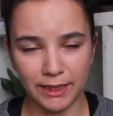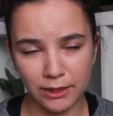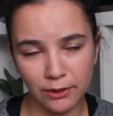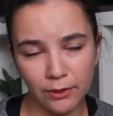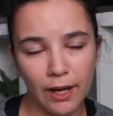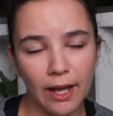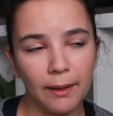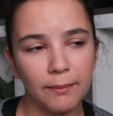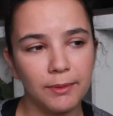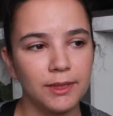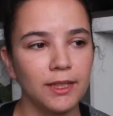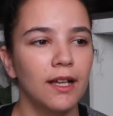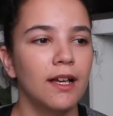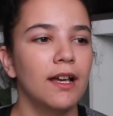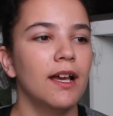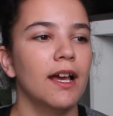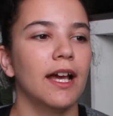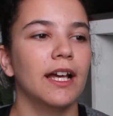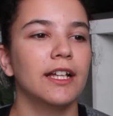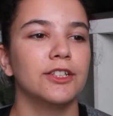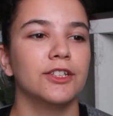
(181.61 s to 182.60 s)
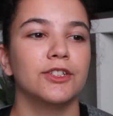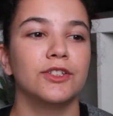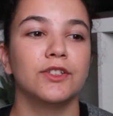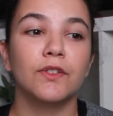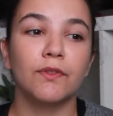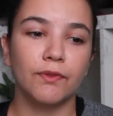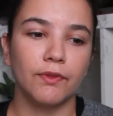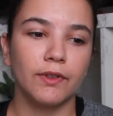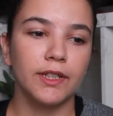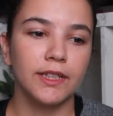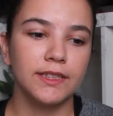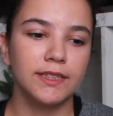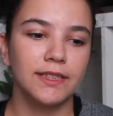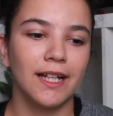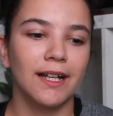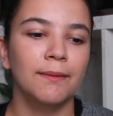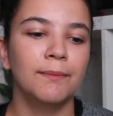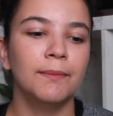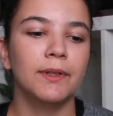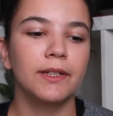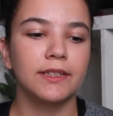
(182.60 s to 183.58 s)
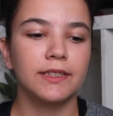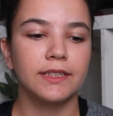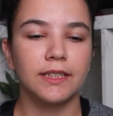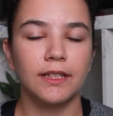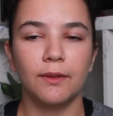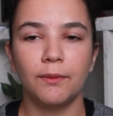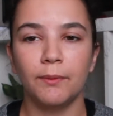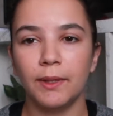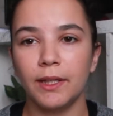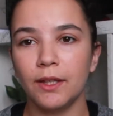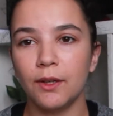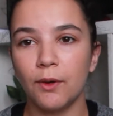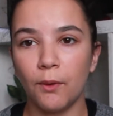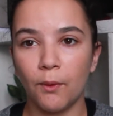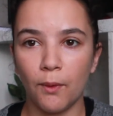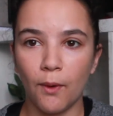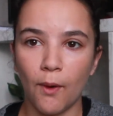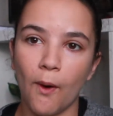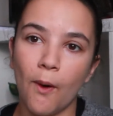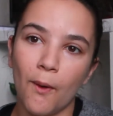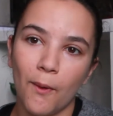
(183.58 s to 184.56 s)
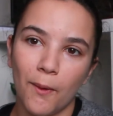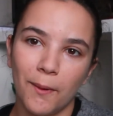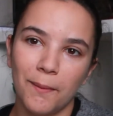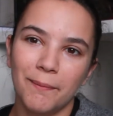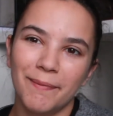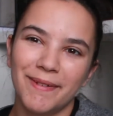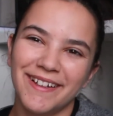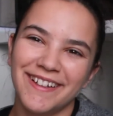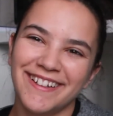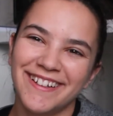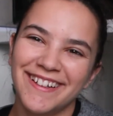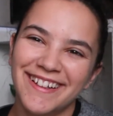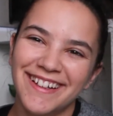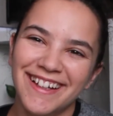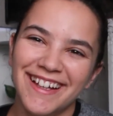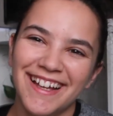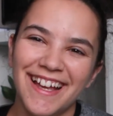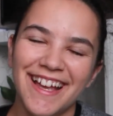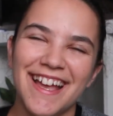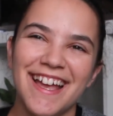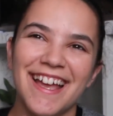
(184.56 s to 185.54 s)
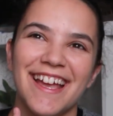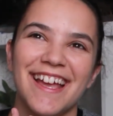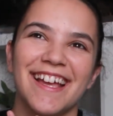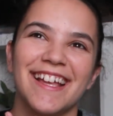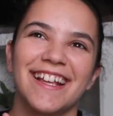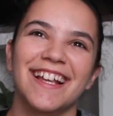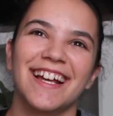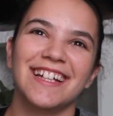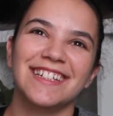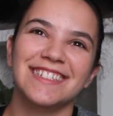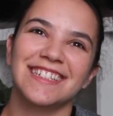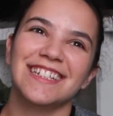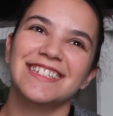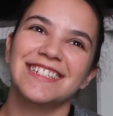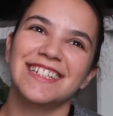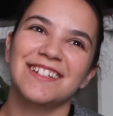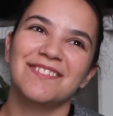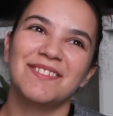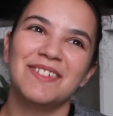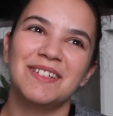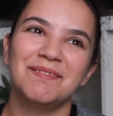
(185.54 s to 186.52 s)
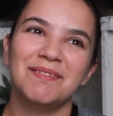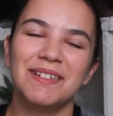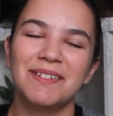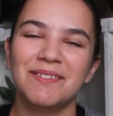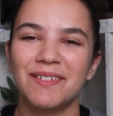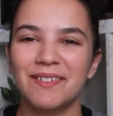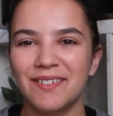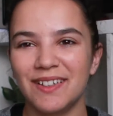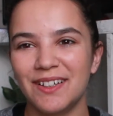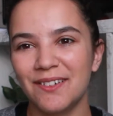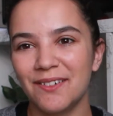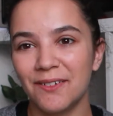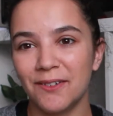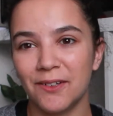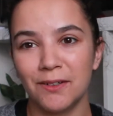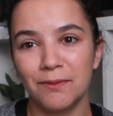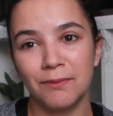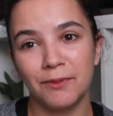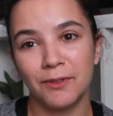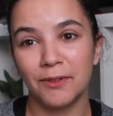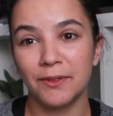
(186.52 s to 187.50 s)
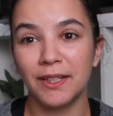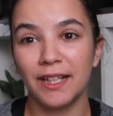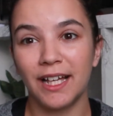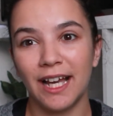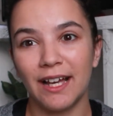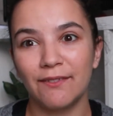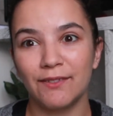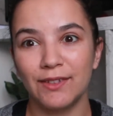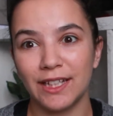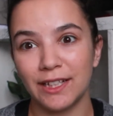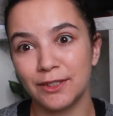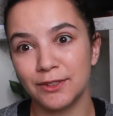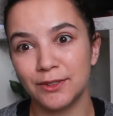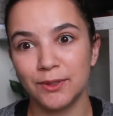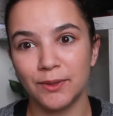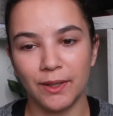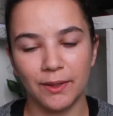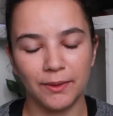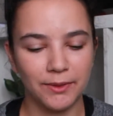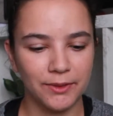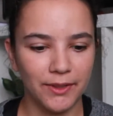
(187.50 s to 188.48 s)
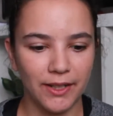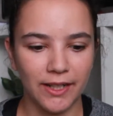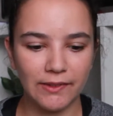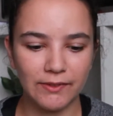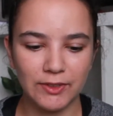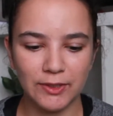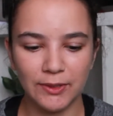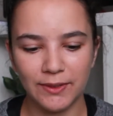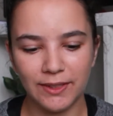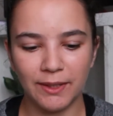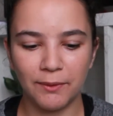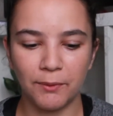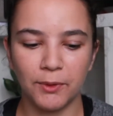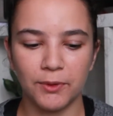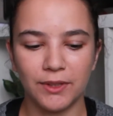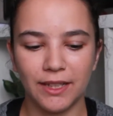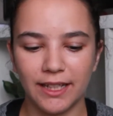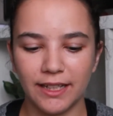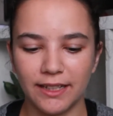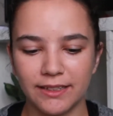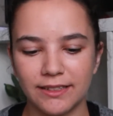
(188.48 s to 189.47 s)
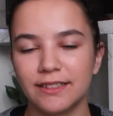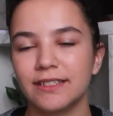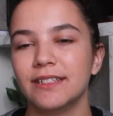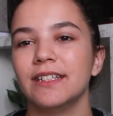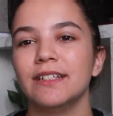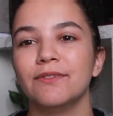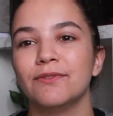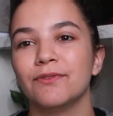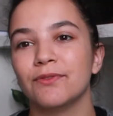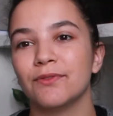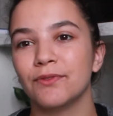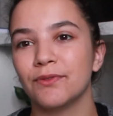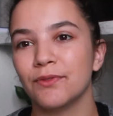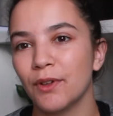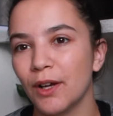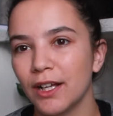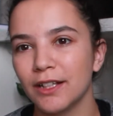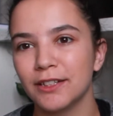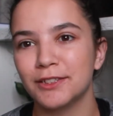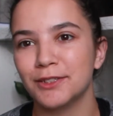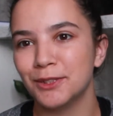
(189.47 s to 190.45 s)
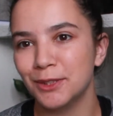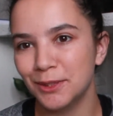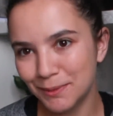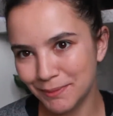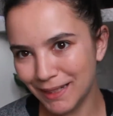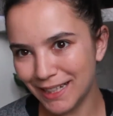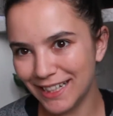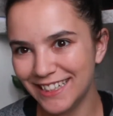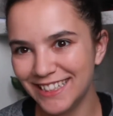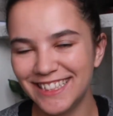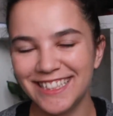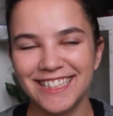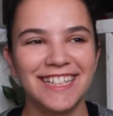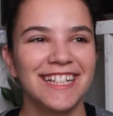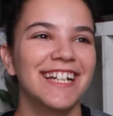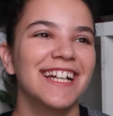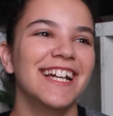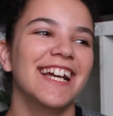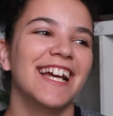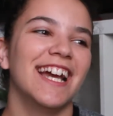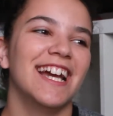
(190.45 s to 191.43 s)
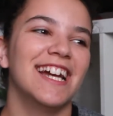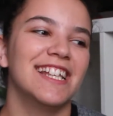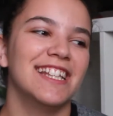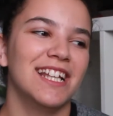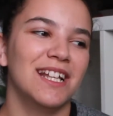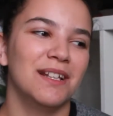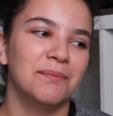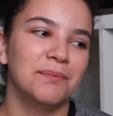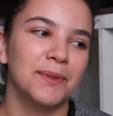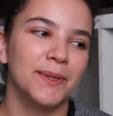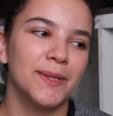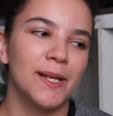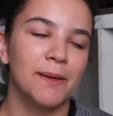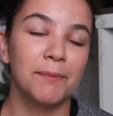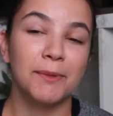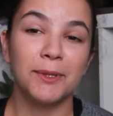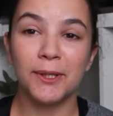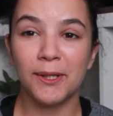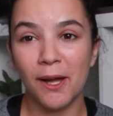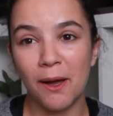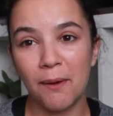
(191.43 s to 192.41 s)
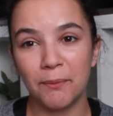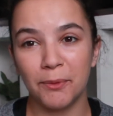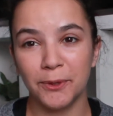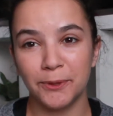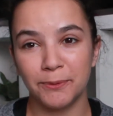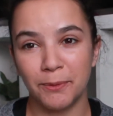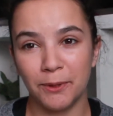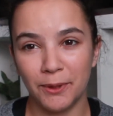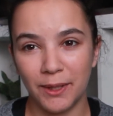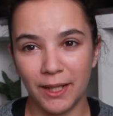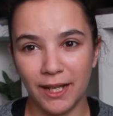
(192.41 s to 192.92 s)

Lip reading: scraps, I just freeze them until we go home and I take them with me when we go home. We only have a 2-hour drive, so they won't defrost too much, and then put them in the compost